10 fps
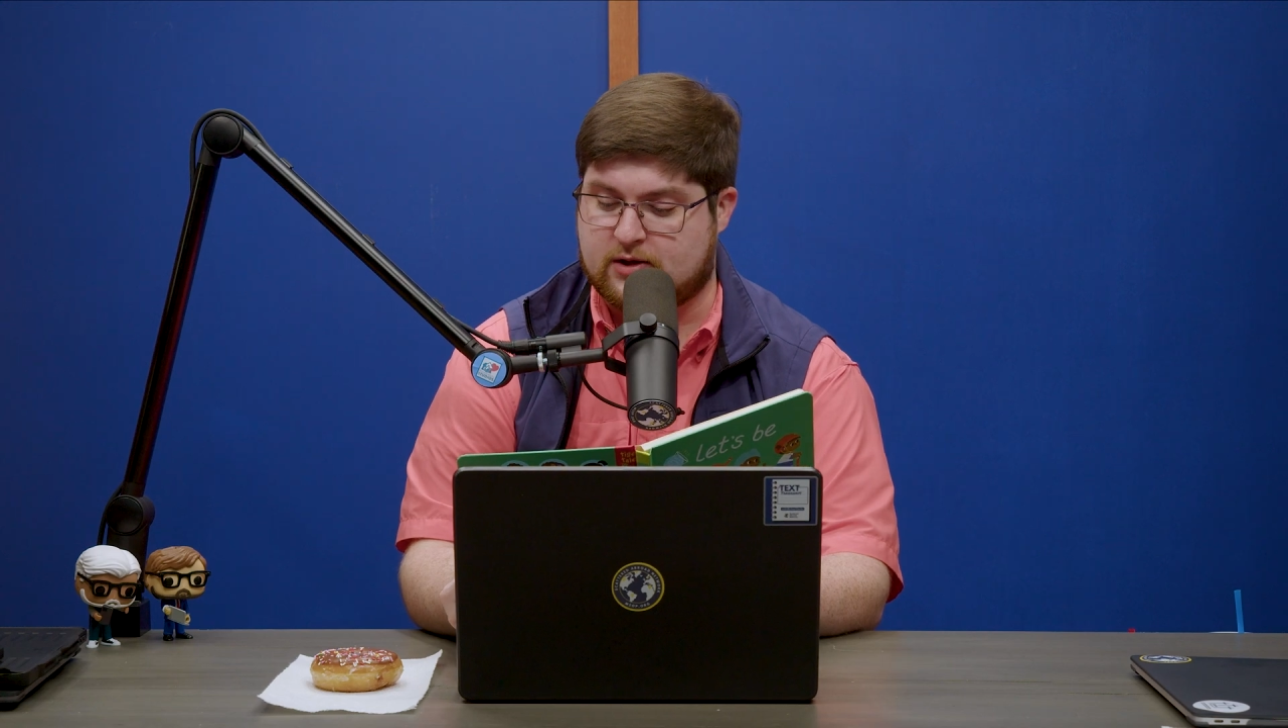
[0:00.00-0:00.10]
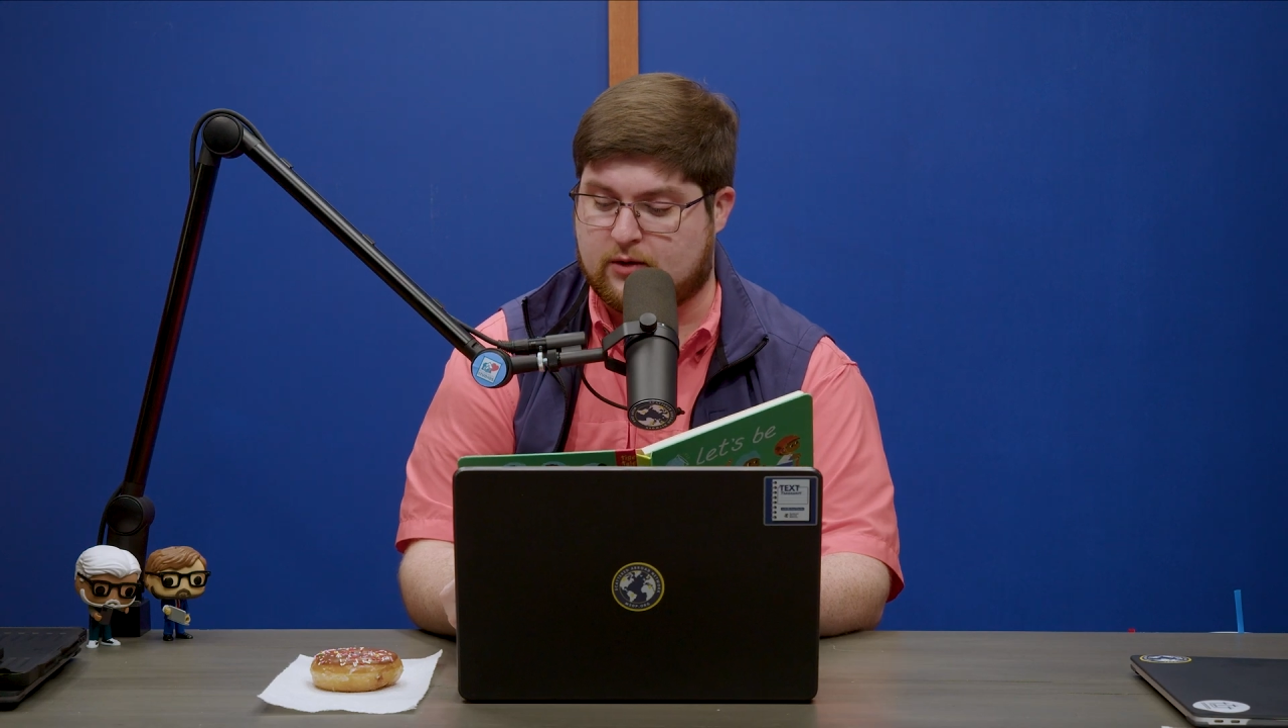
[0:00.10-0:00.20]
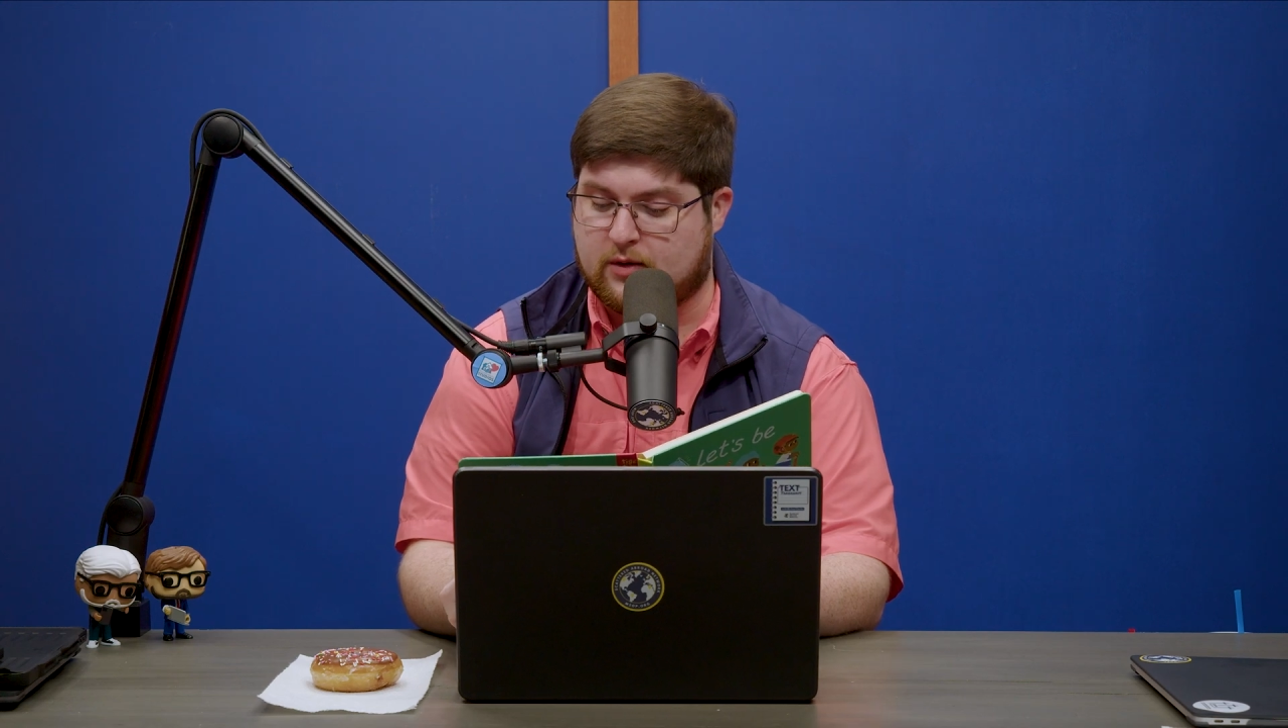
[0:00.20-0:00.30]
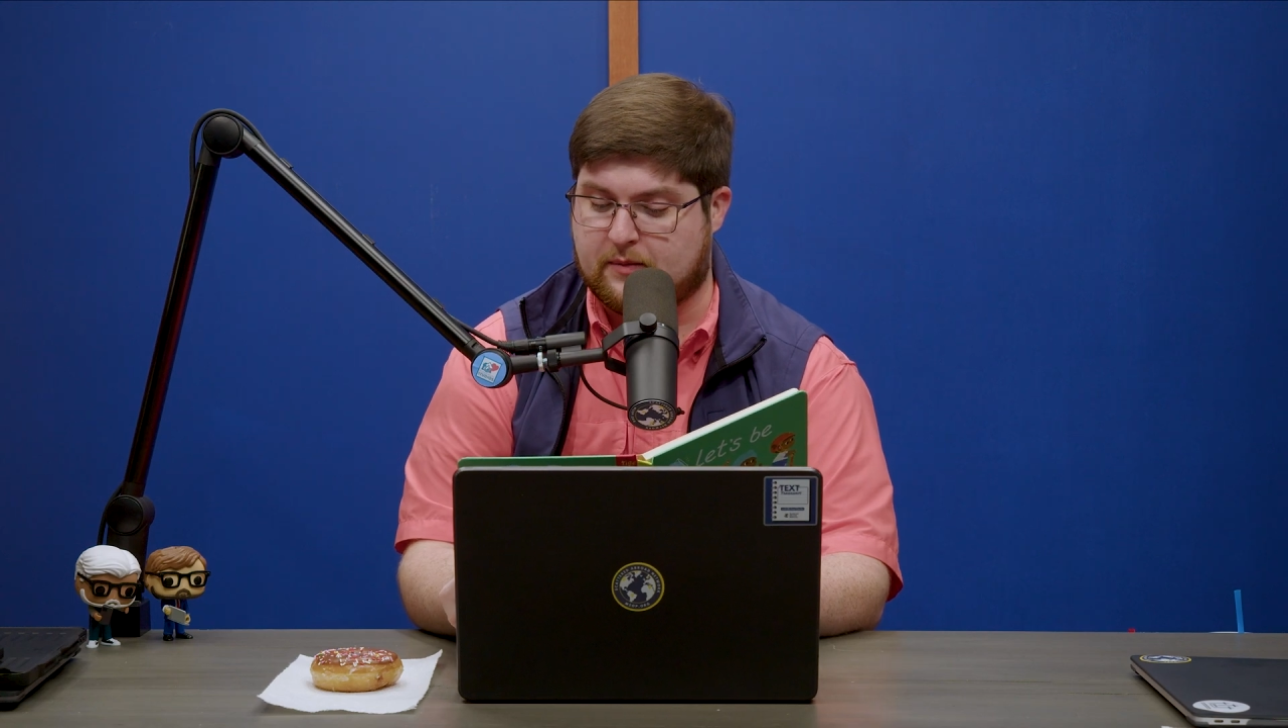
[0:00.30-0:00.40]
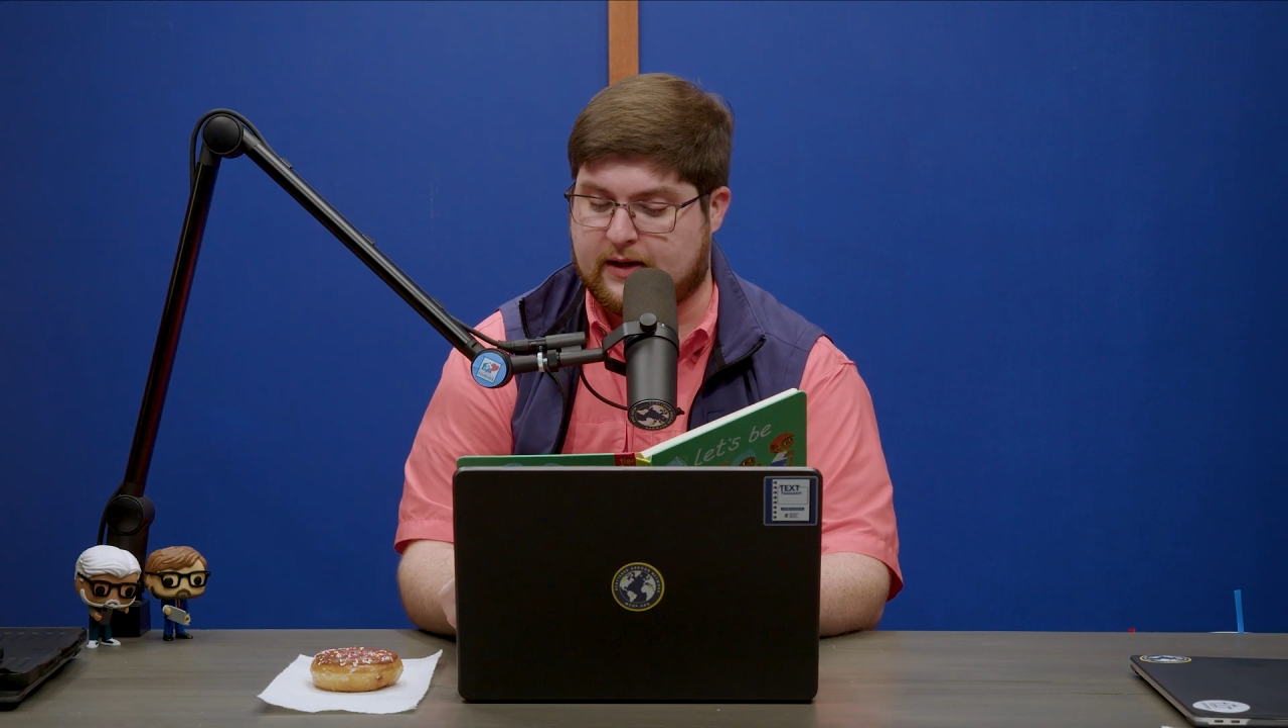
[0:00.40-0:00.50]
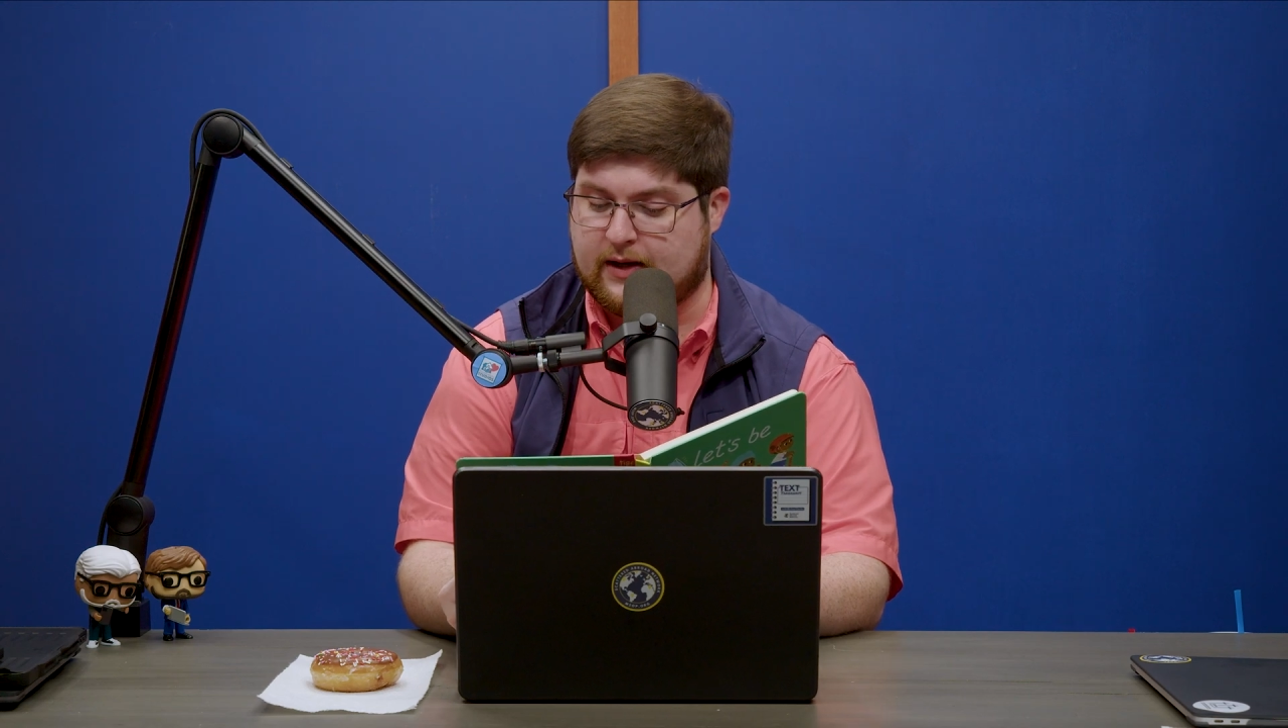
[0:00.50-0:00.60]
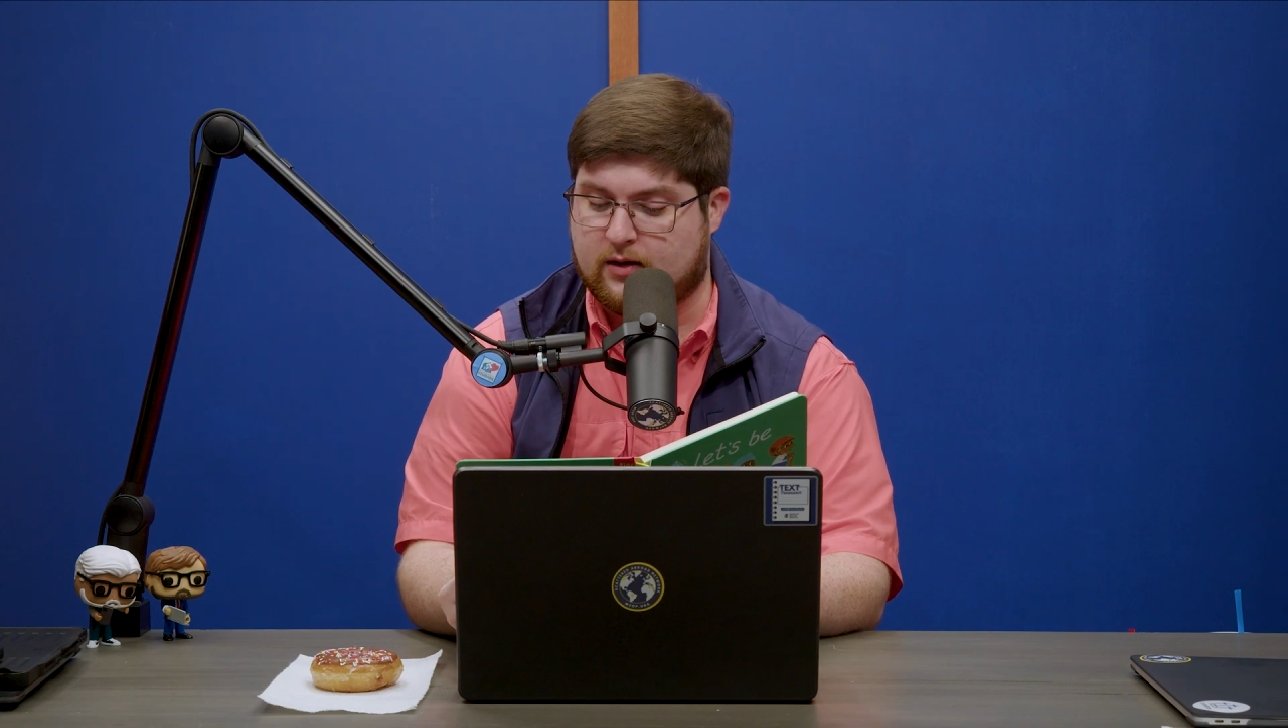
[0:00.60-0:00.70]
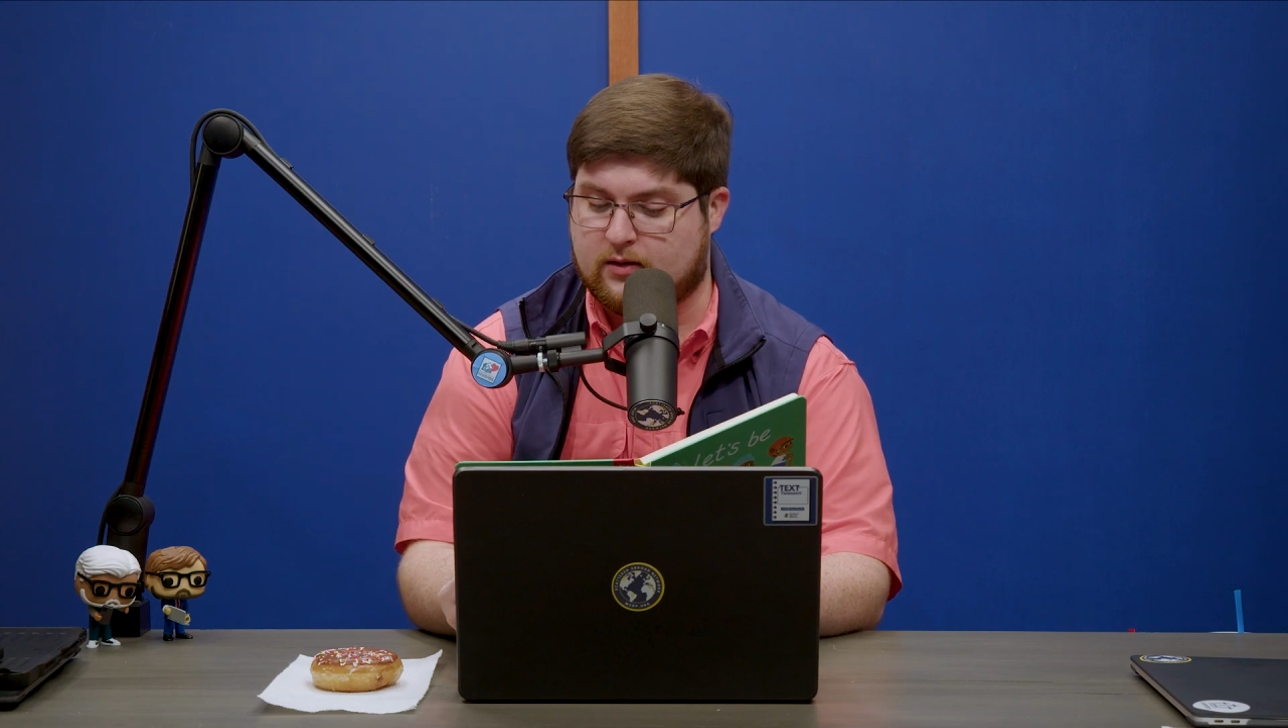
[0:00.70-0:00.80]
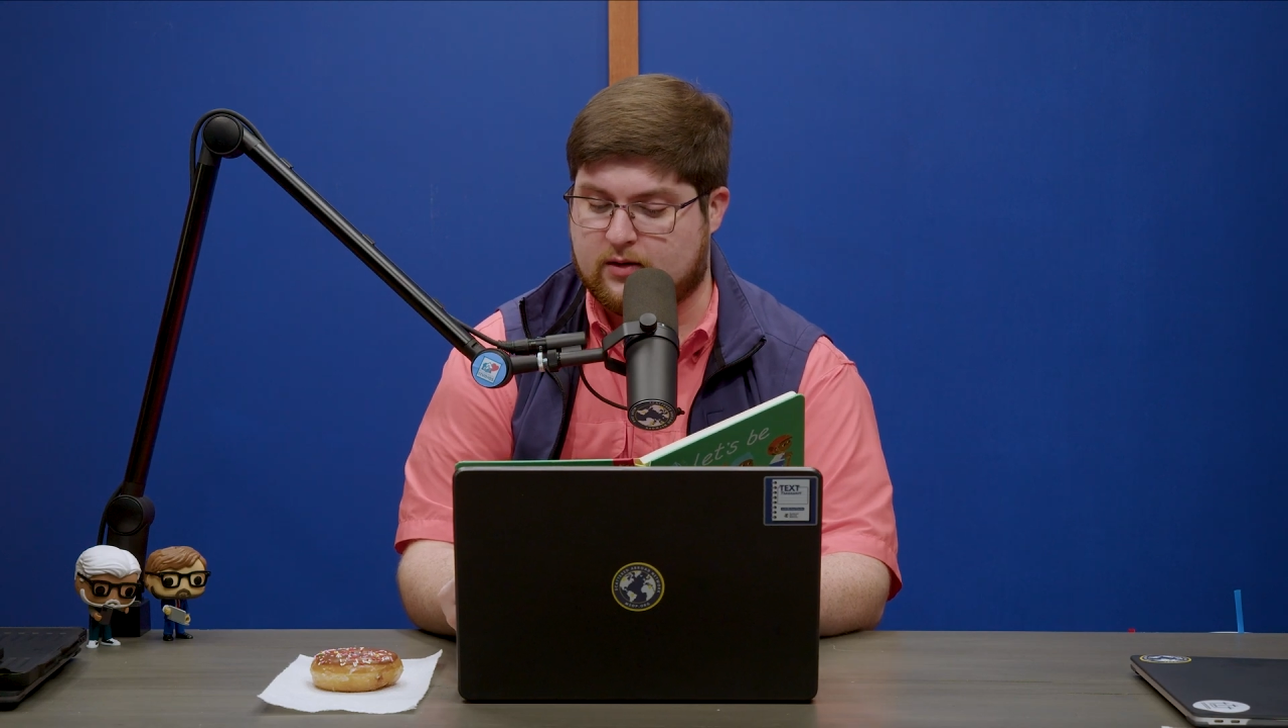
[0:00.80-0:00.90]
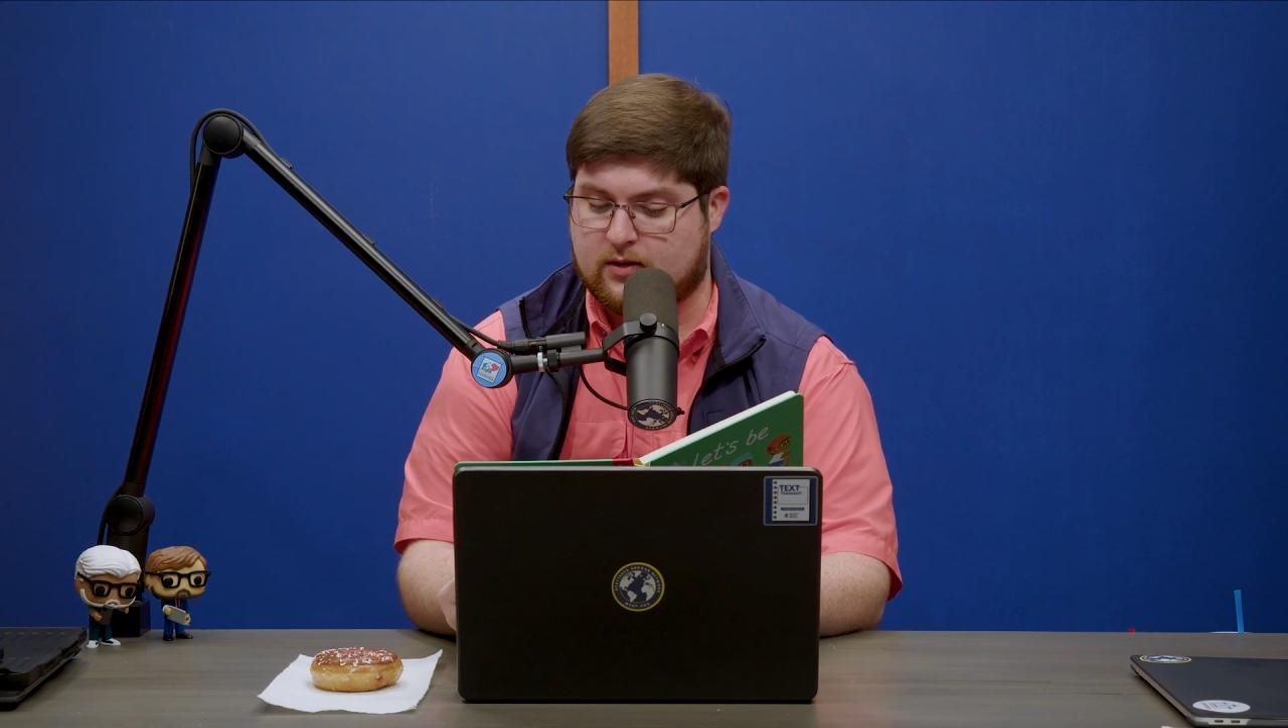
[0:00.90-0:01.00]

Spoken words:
to you and me,